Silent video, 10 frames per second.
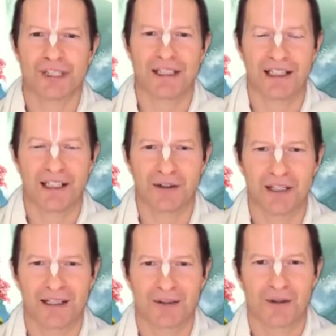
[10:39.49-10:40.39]

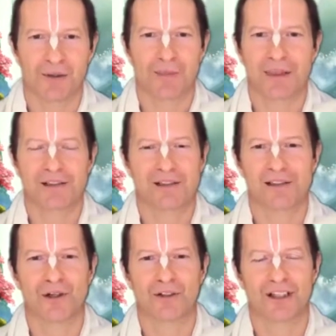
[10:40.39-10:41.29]
Sankirtan, this is
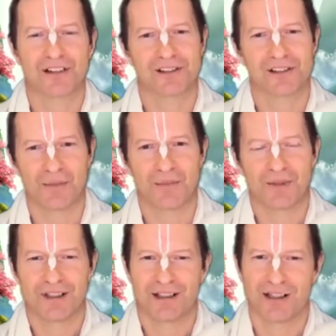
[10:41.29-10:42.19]
not just some